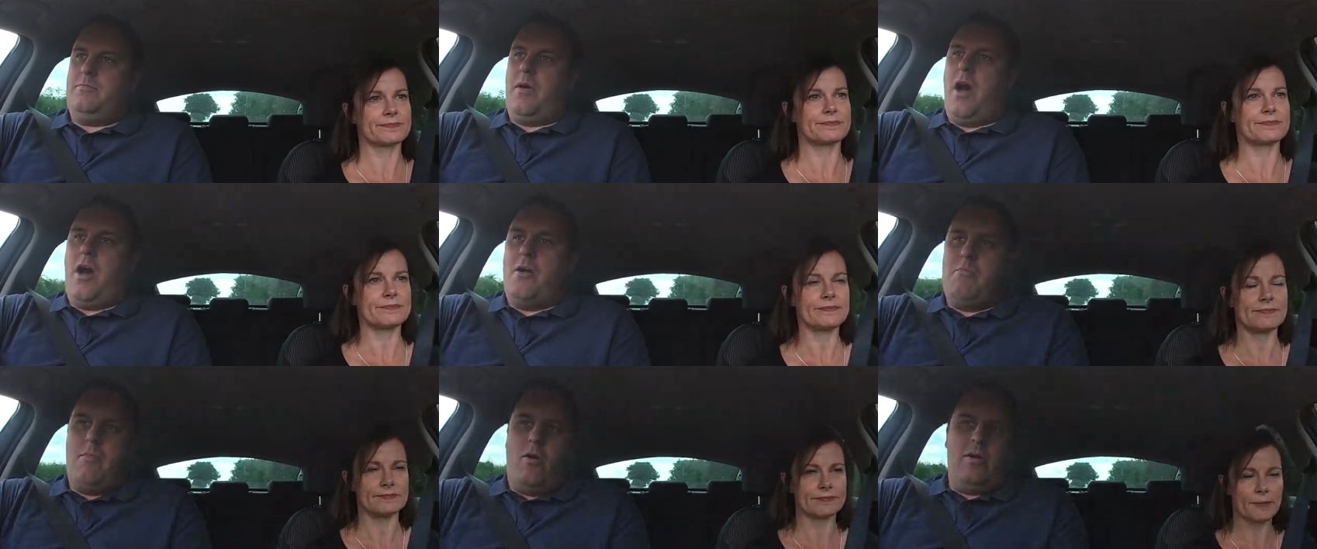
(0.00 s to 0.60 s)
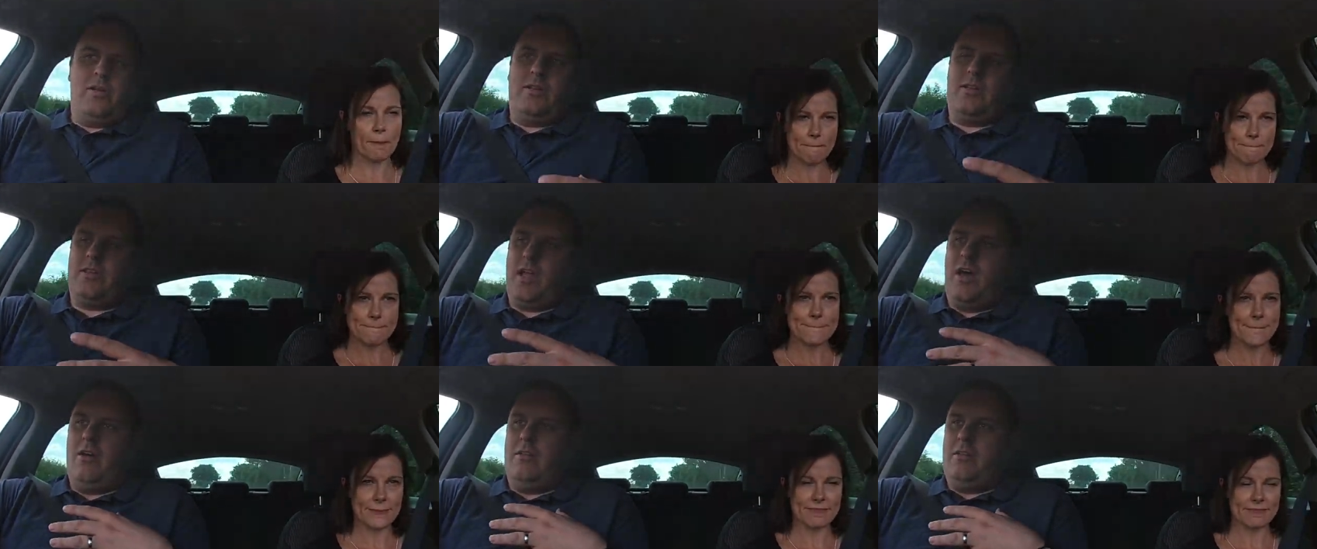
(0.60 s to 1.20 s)
Speaker 1: Part of my
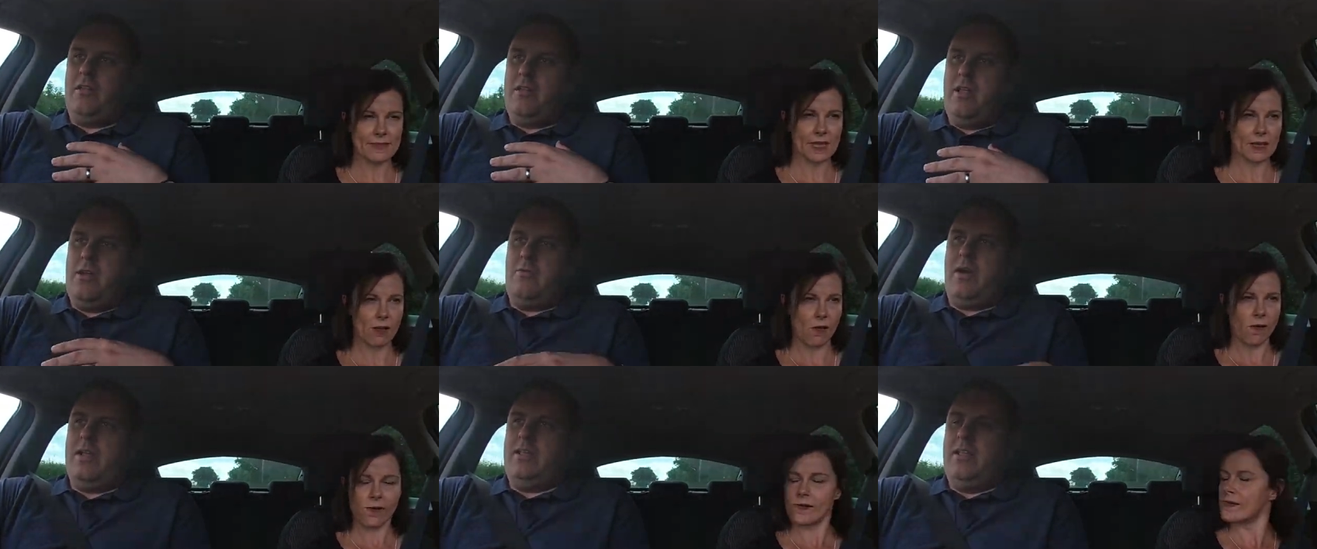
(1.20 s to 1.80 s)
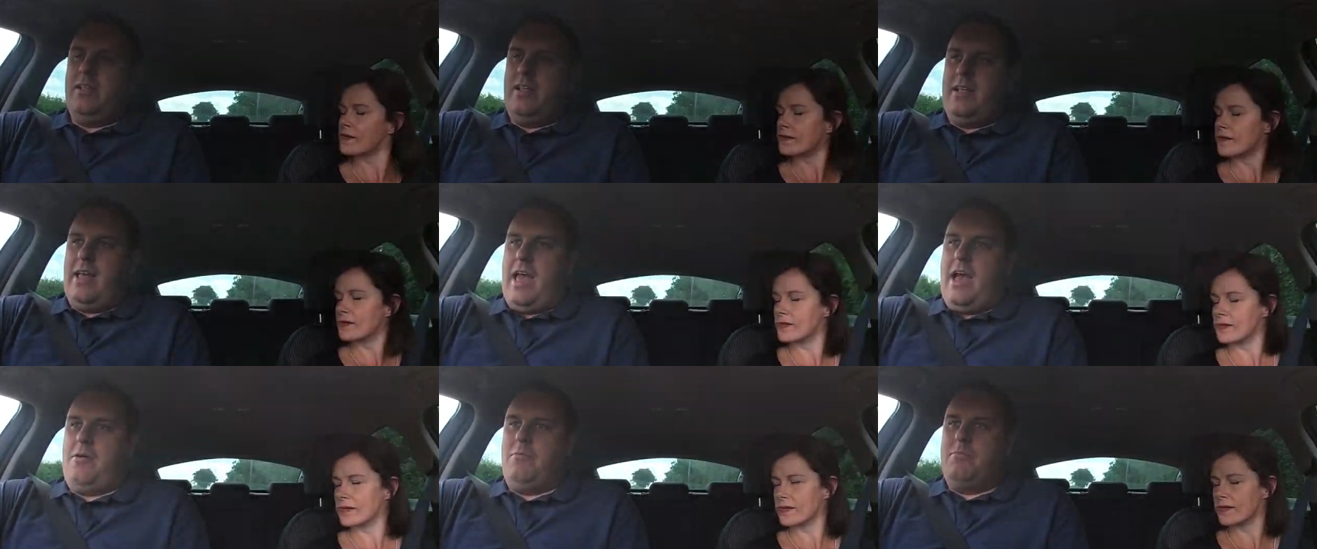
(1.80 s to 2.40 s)
start, uh, in a way,
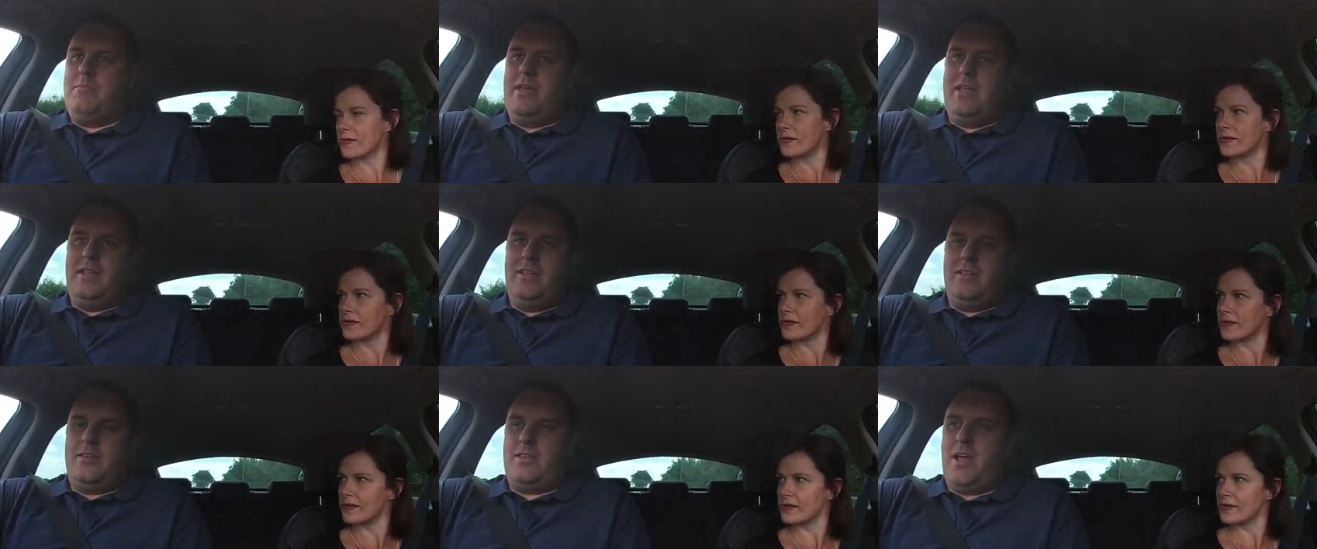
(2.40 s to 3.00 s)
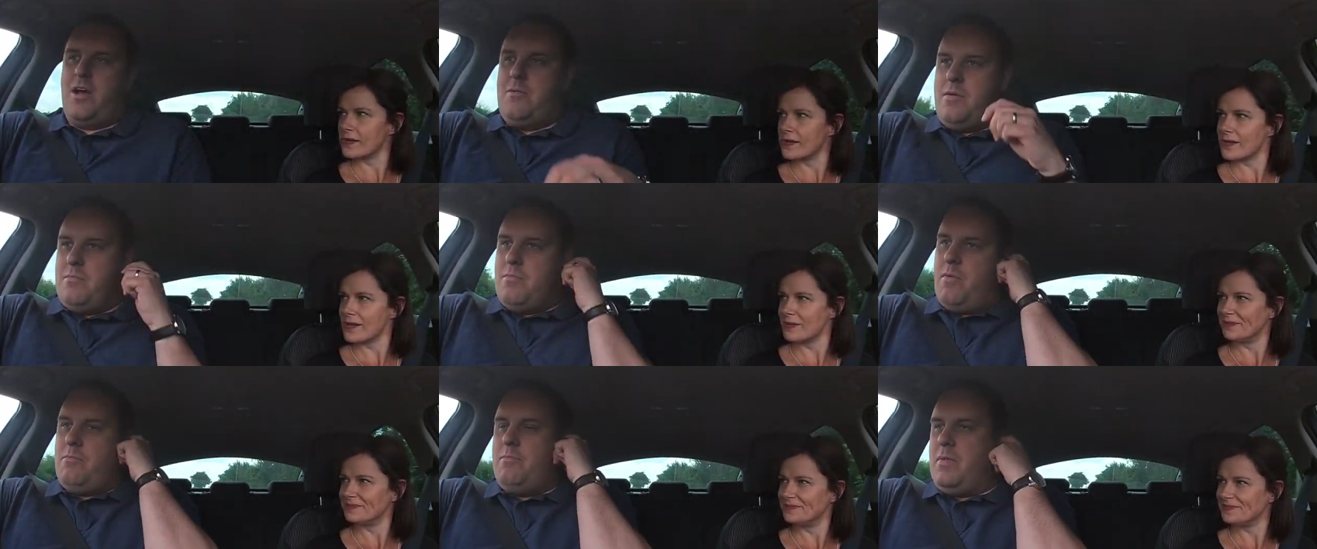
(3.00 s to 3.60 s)
helped me start
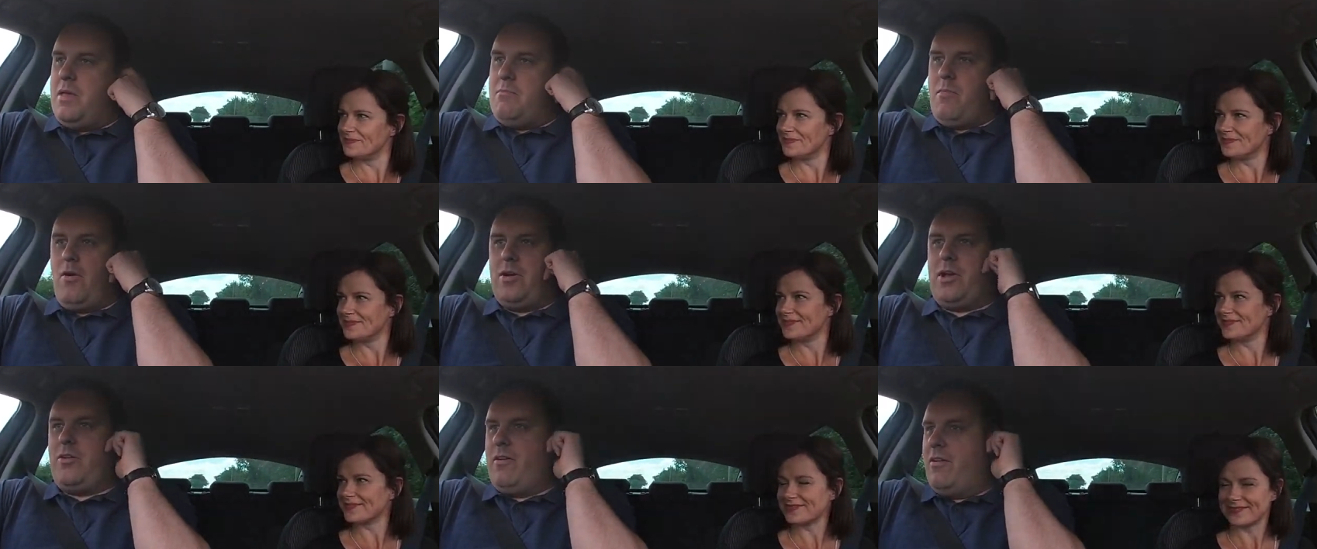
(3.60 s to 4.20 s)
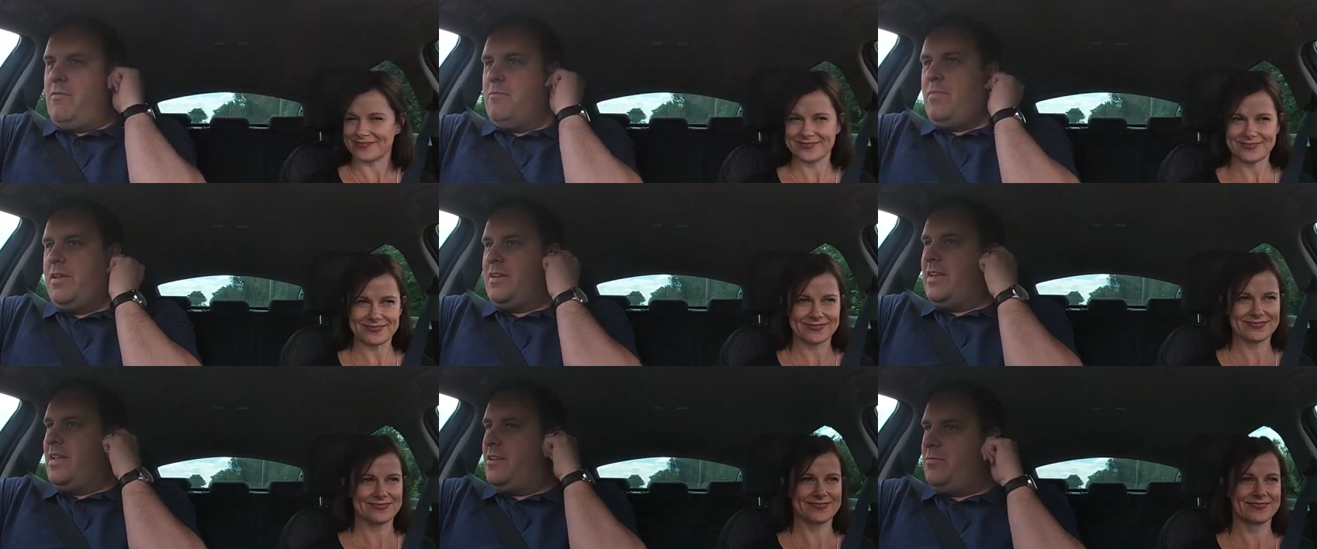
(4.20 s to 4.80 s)
in, in my career in
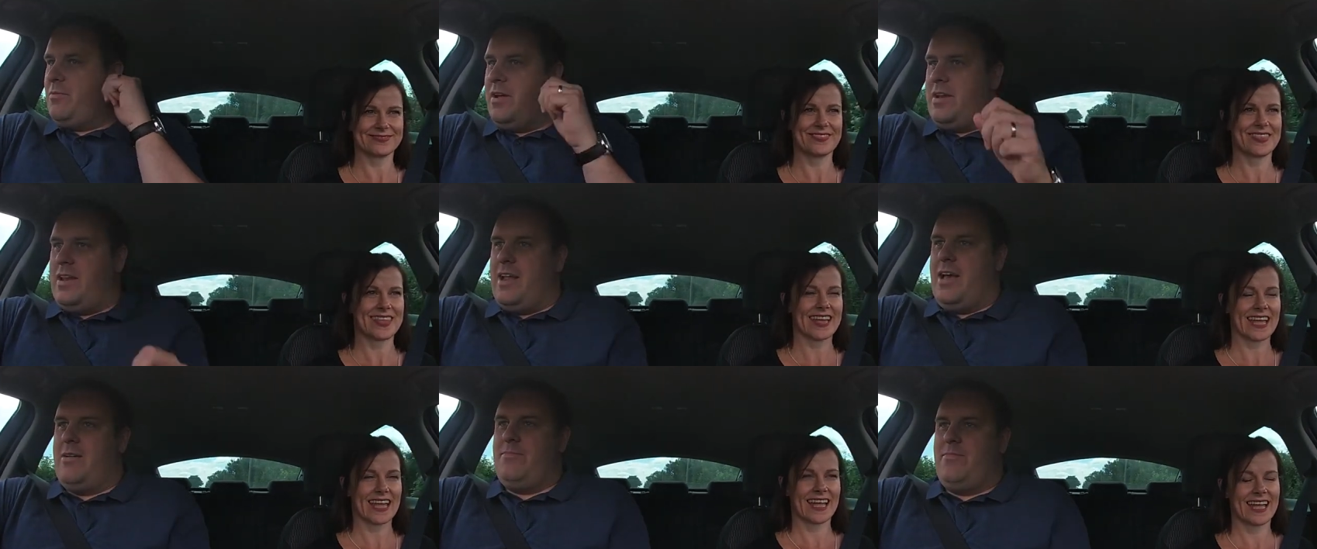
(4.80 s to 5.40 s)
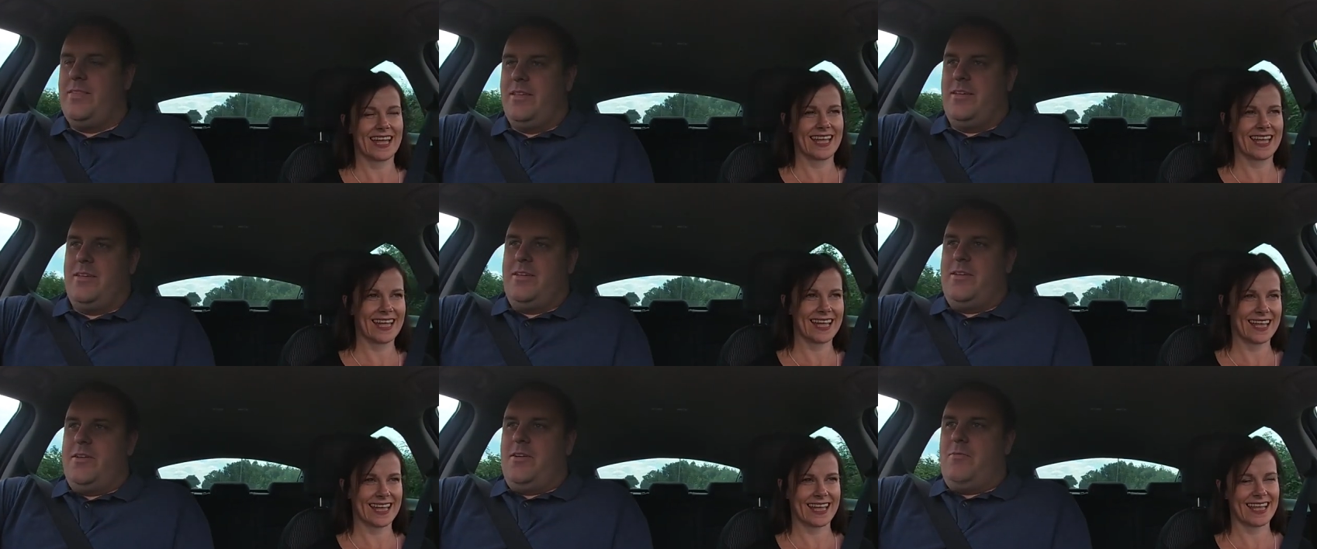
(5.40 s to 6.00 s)
business when um,
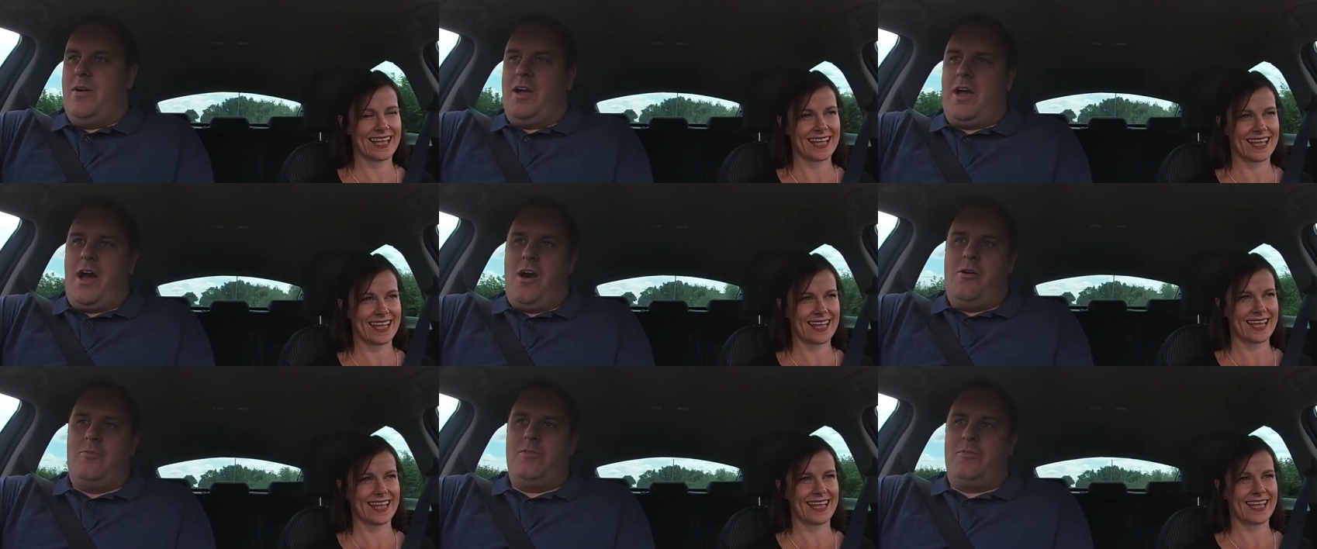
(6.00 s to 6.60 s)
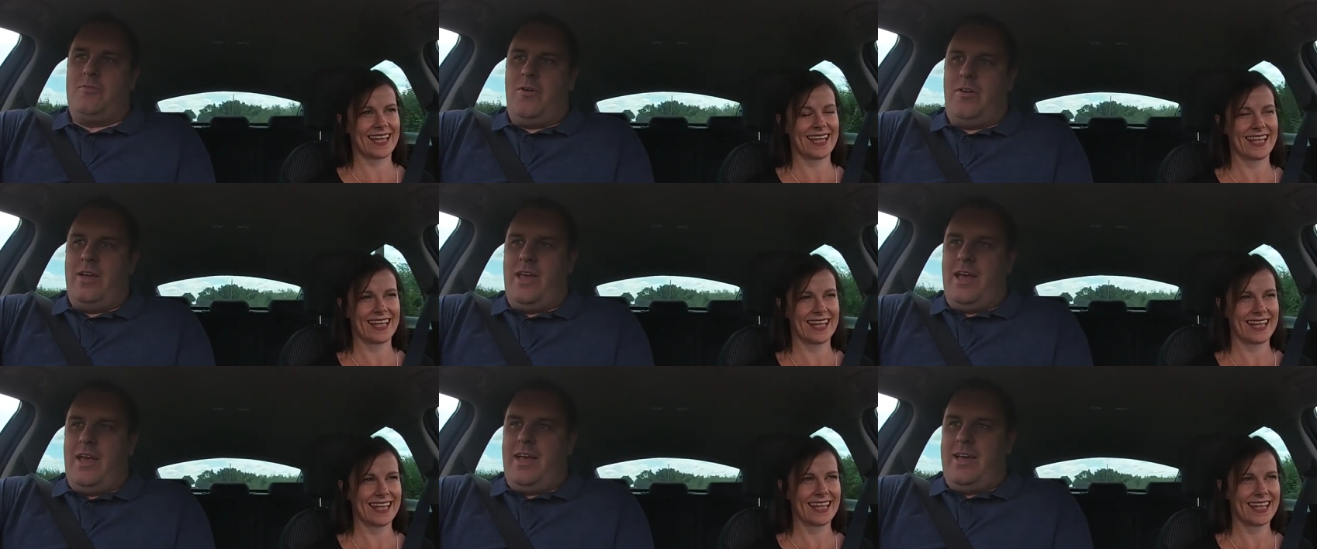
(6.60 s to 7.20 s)
when Carl was my
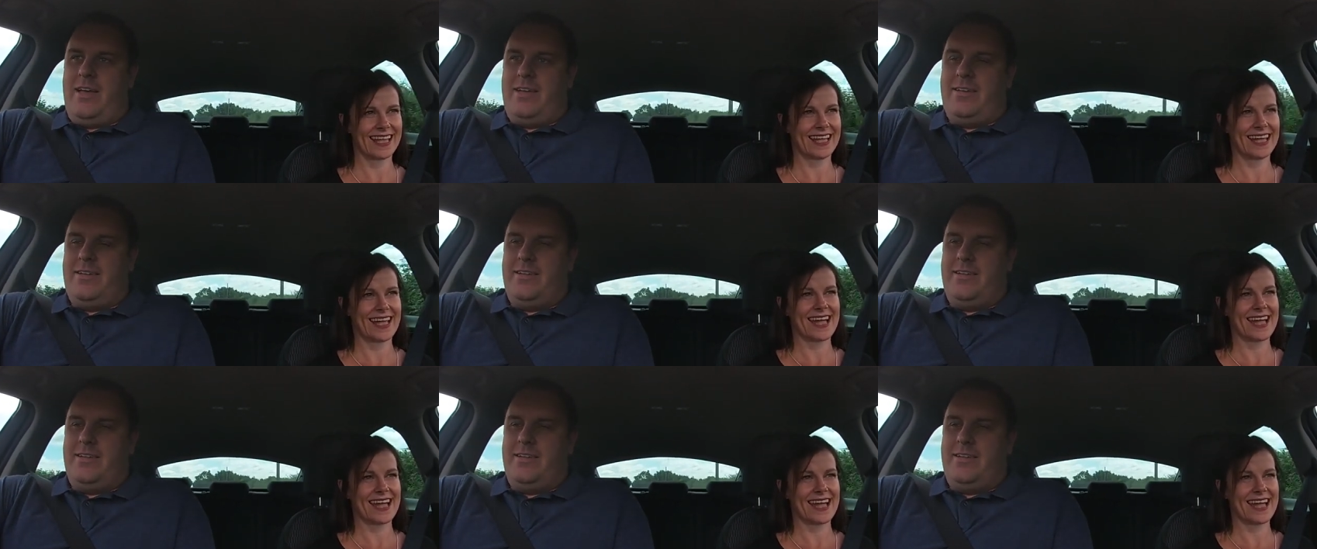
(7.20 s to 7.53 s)
uh,